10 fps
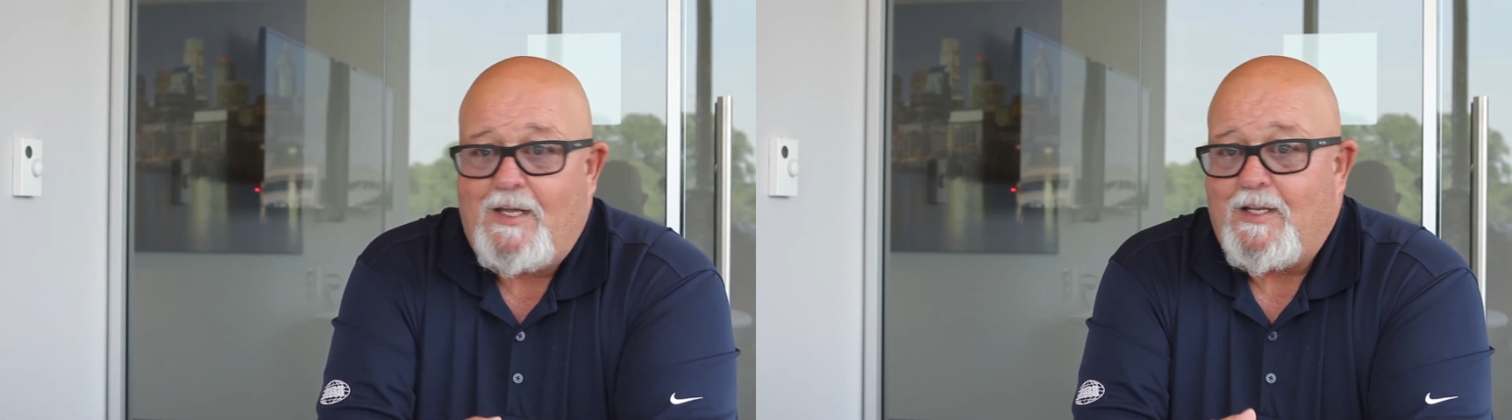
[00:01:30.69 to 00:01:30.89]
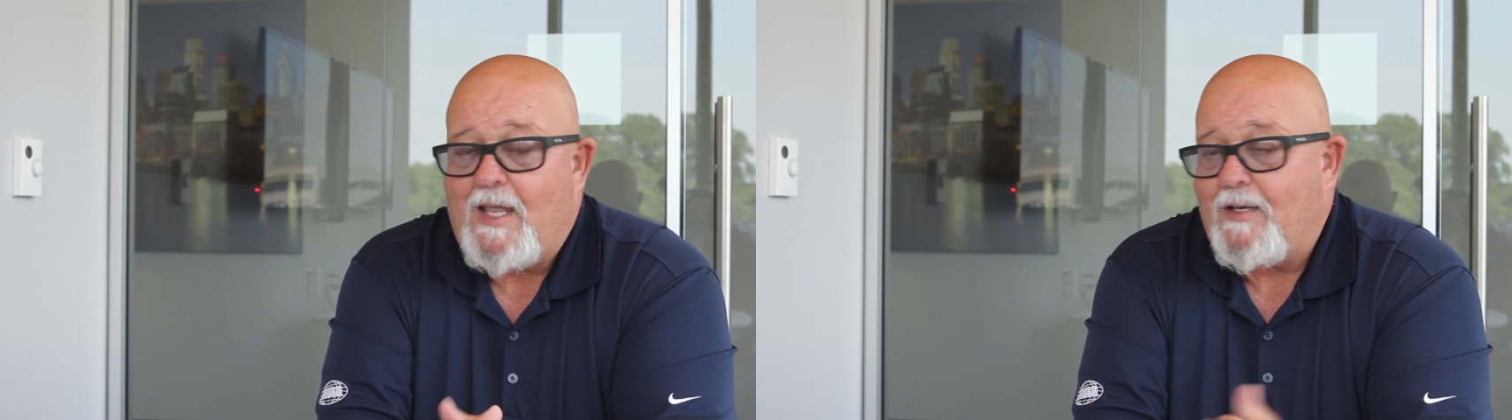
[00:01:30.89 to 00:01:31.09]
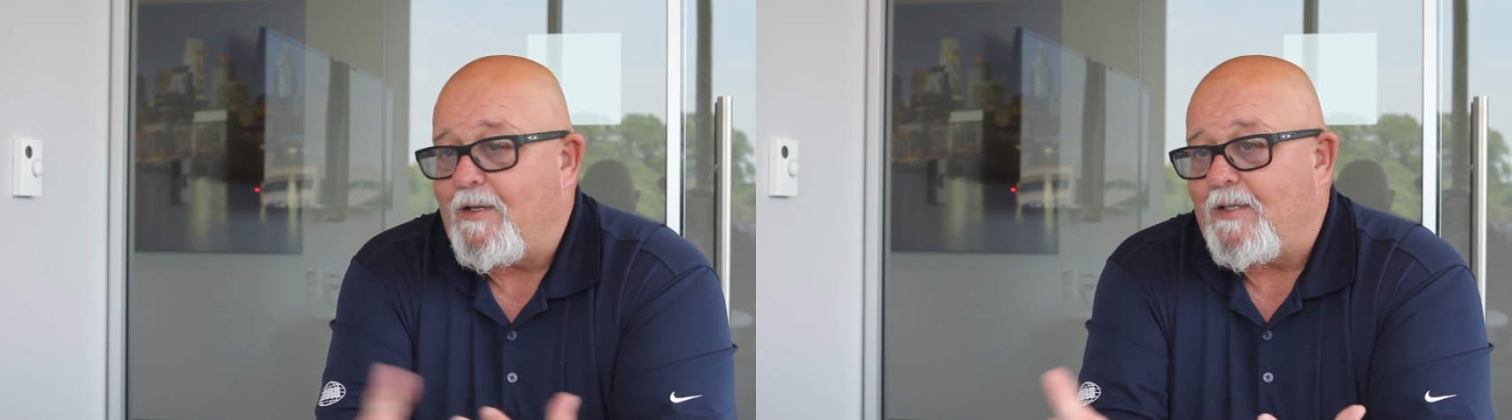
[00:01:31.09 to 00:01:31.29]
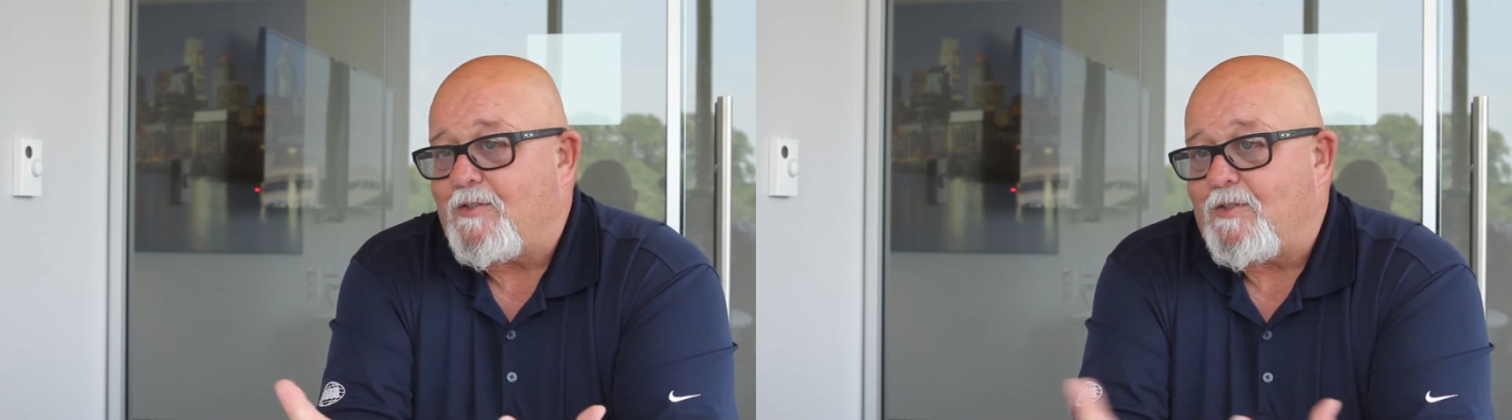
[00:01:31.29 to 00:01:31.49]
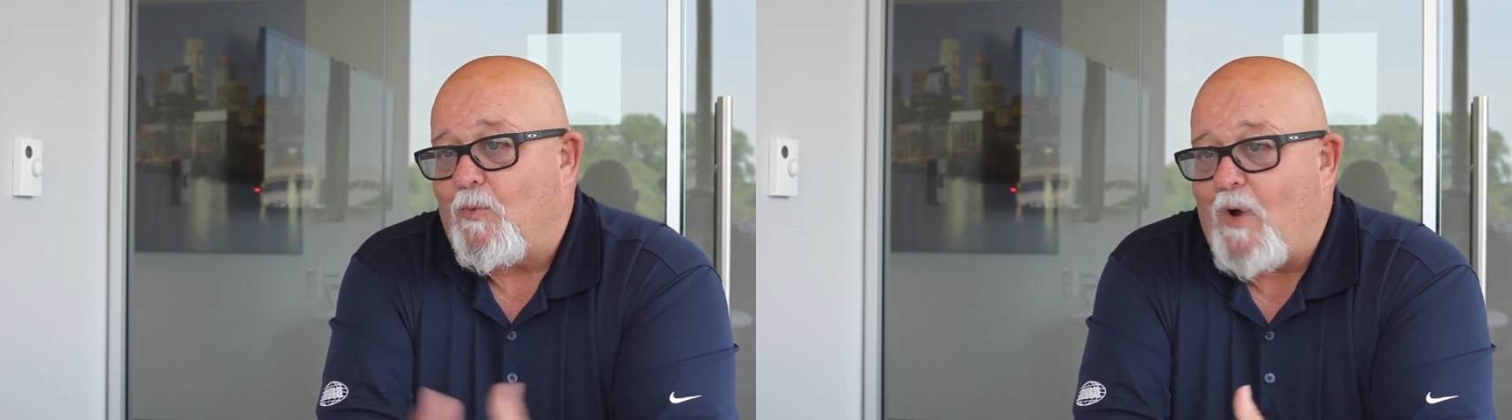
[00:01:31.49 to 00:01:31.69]
And
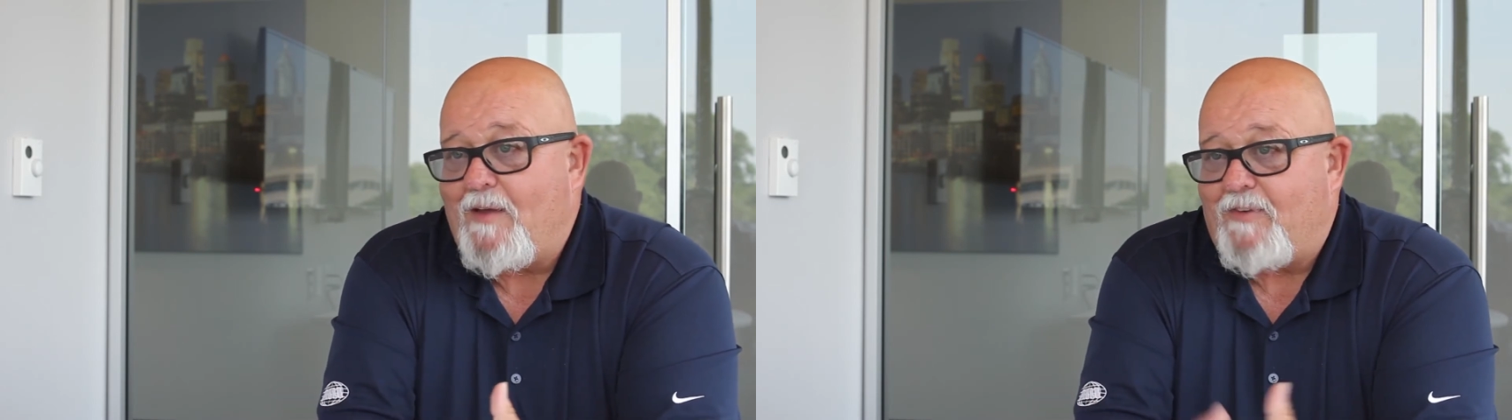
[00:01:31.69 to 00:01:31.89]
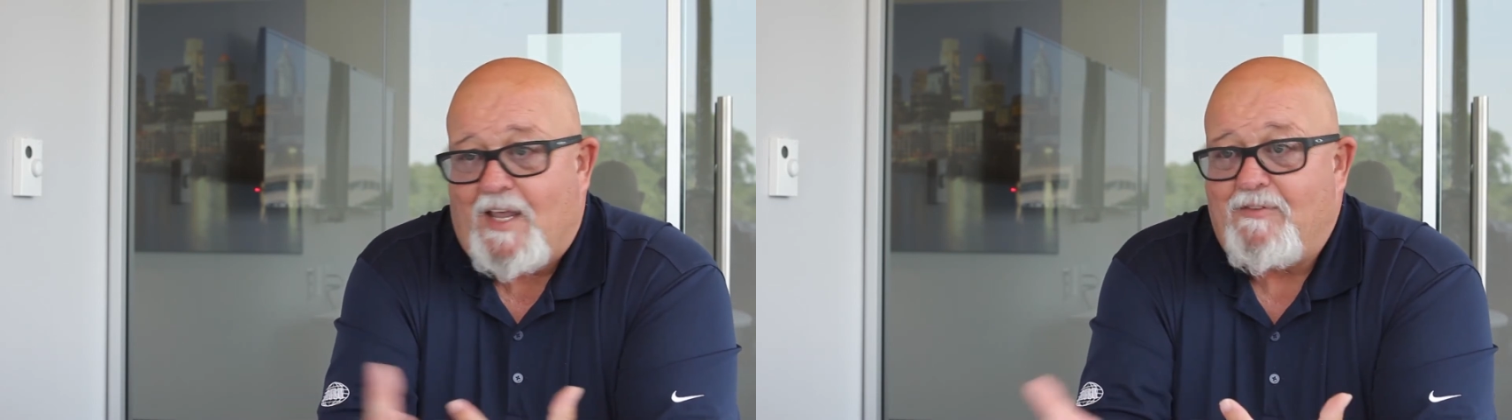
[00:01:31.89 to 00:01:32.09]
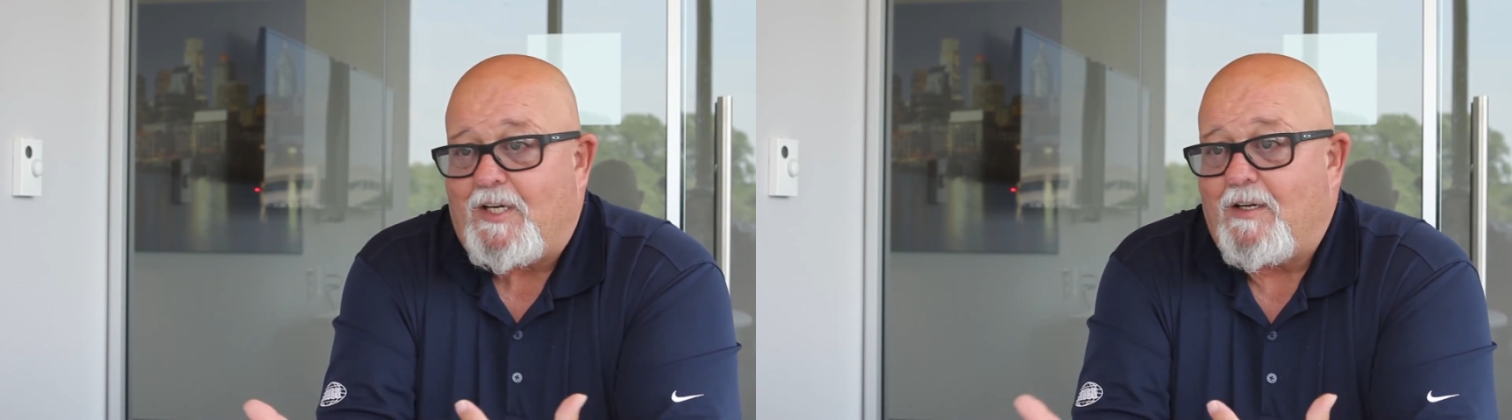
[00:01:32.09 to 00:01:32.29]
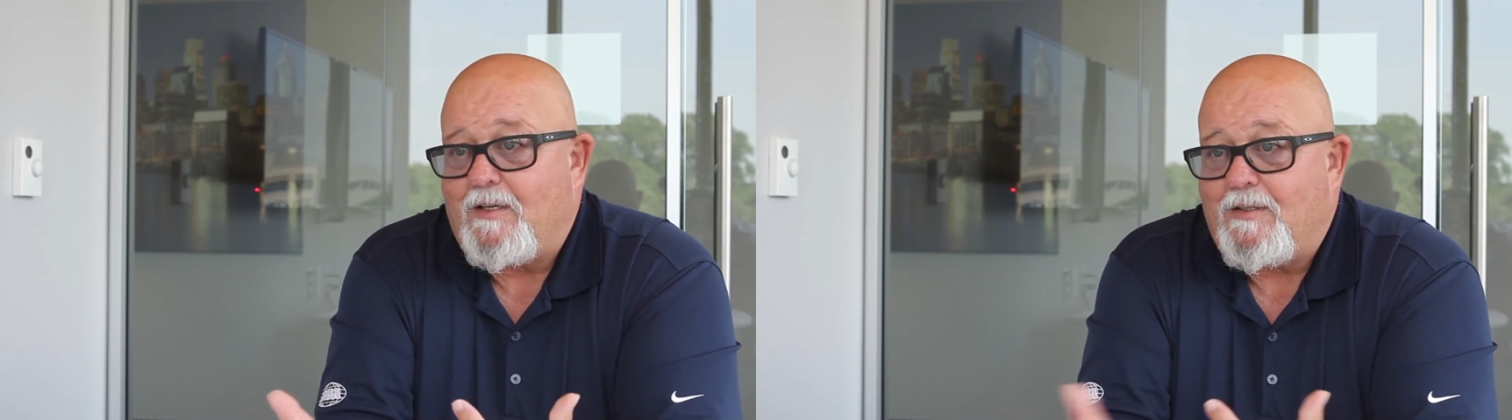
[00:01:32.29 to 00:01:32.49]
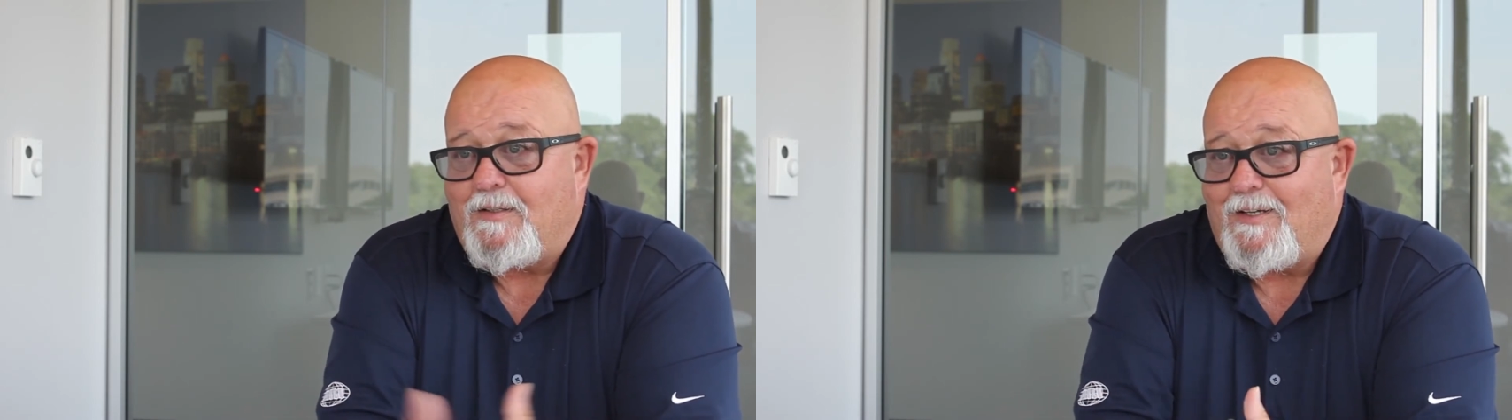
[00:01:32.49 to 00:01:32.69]
it's the way of giving,
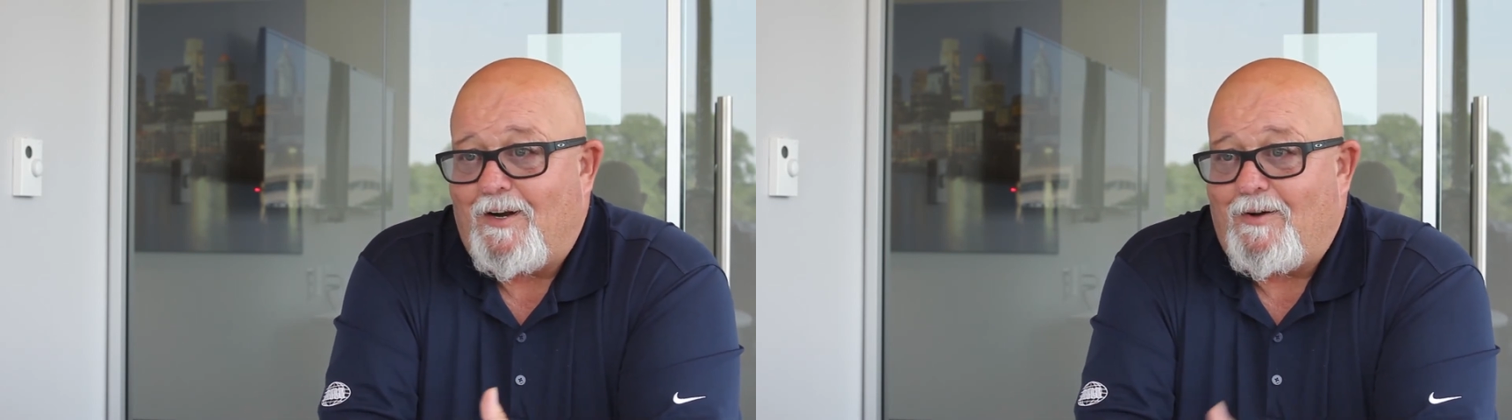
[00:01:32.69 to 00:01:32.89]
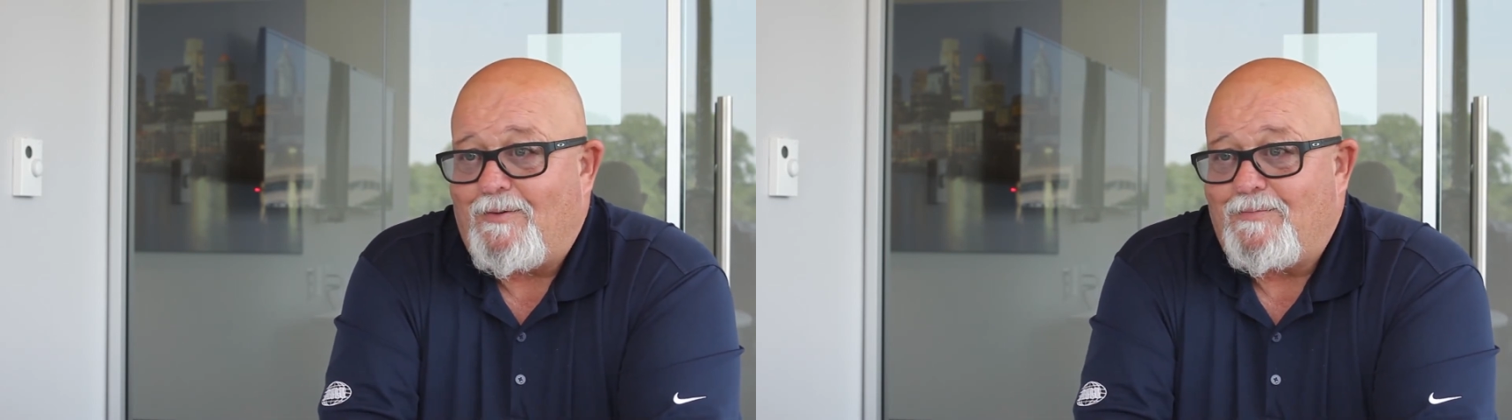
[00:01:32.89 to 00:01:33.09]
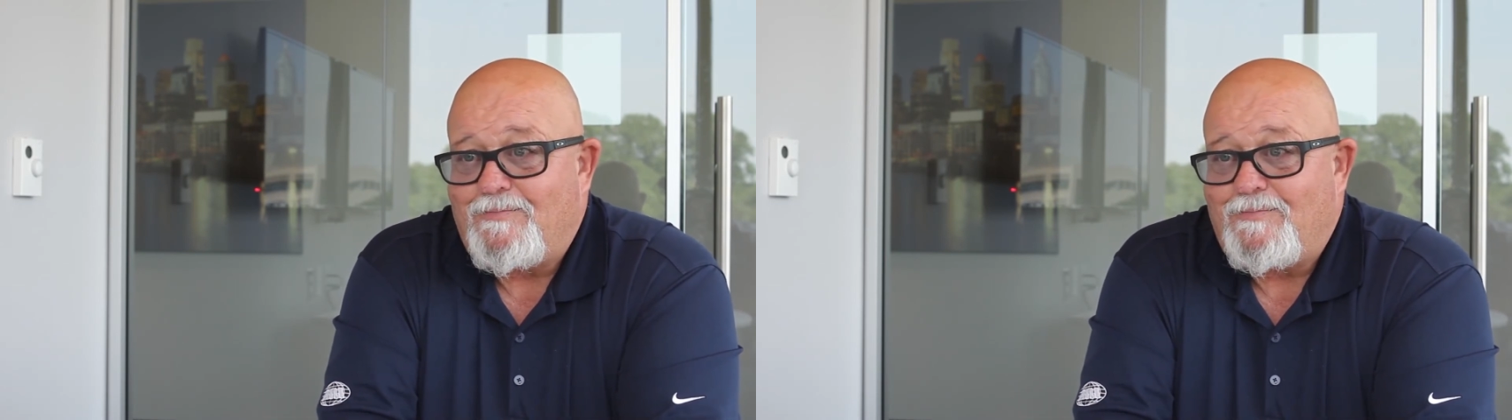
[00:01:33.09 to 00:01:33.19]
you know.